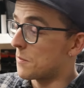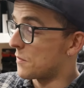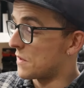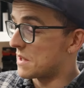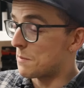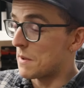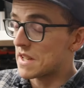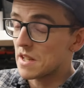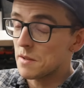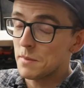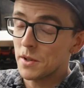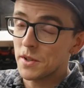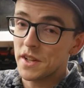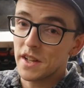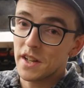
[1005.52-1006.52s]
He's basically
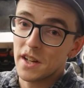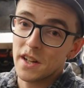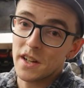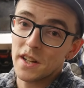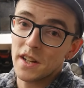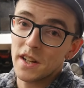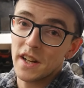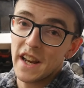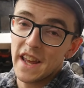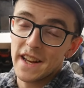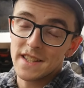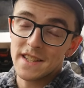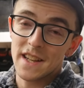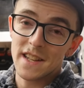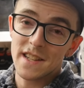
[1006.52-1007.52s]
building a
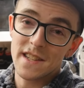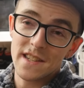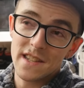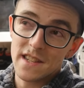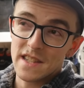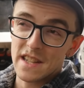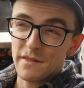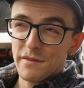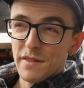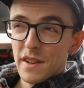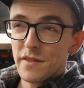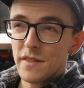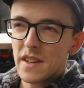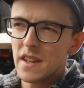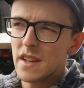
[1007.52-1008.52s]
XS
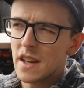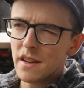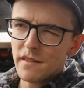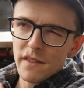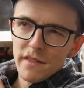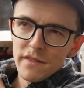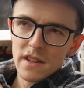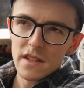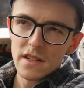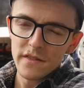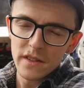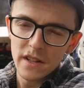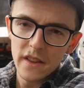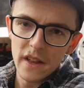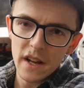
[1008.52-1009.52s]
750, 850,
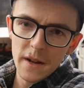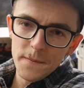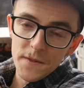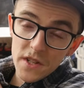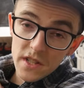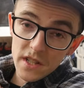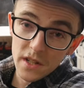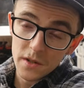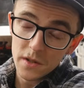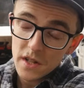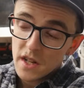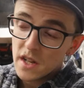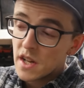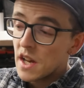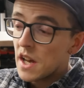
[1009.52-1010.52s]
something like that just now,
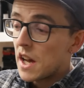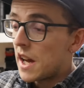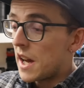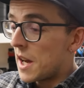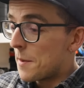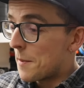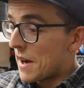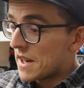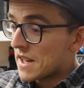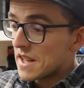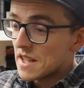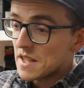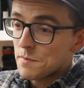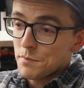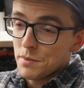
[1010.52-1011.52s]
and he
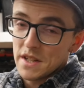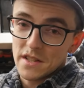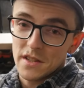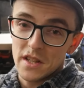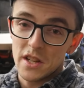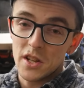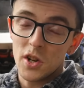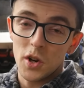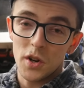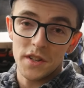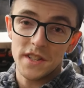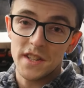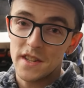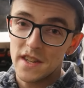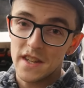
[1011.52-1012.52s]
has basically gone
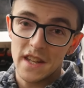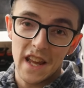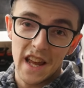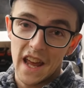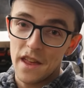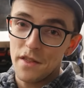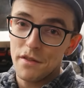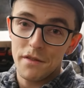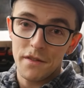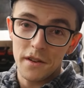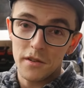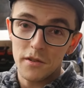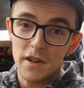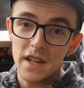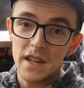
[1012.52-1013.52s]
to the nth
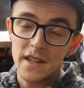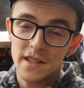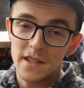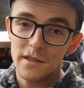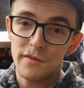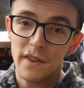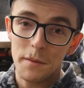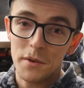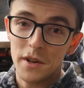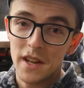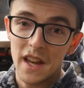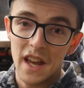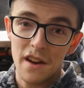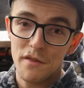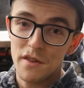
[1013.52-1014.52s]
degree to
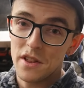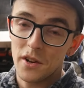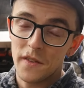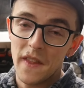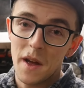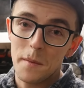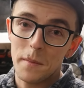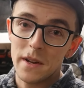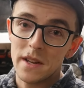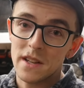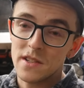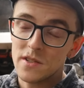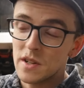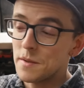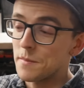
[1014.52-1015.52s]
fabricate everything on that bike,
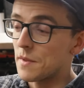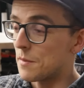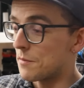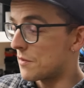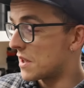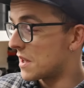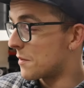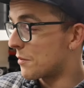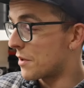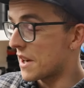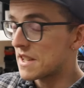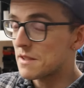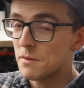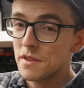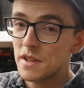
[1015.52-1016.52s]
so I'm really
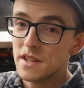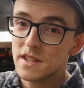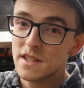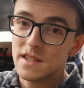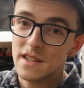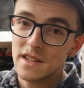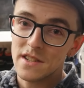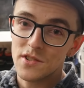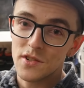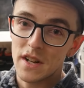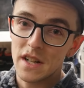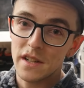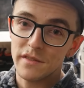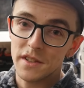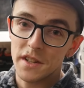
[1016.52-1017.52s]
impressed with his
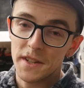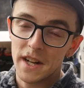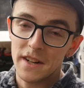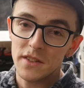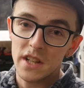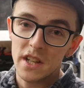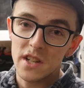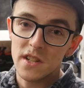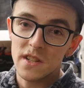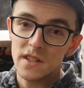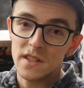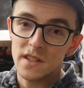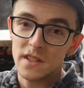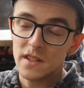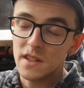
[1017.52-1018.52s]
drive and determination
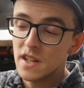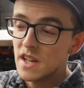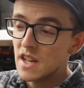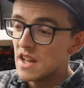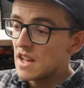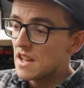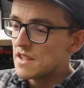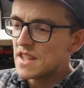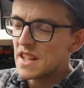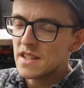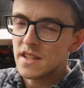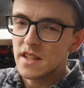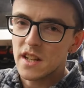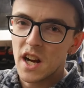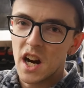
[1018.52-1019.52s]
to things
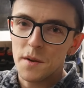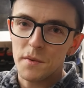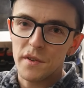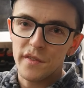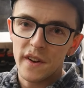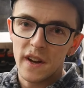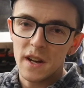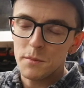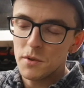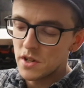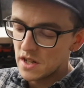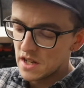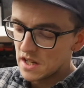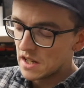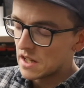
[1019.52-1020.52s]
like carbon
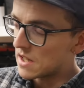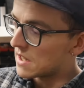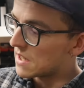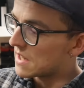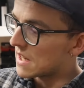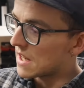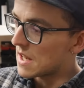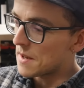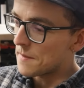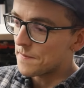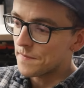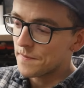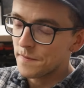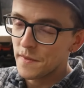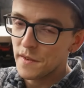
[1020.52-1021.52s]
fibering and
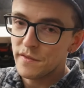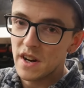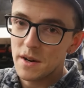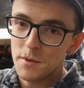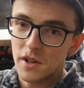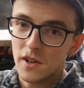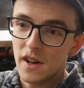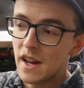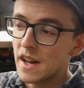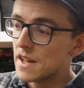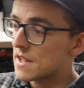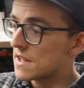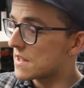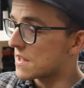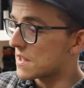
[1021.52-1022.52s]

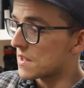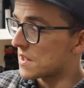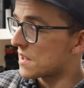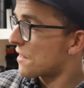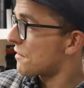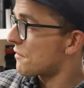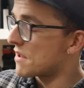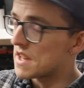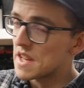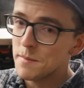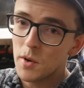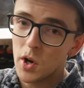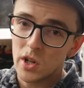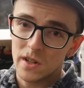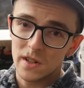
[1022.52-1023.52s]
fiberglass and 3D
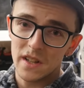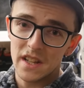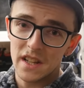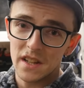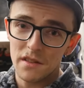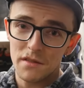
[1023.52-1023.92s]
modelling and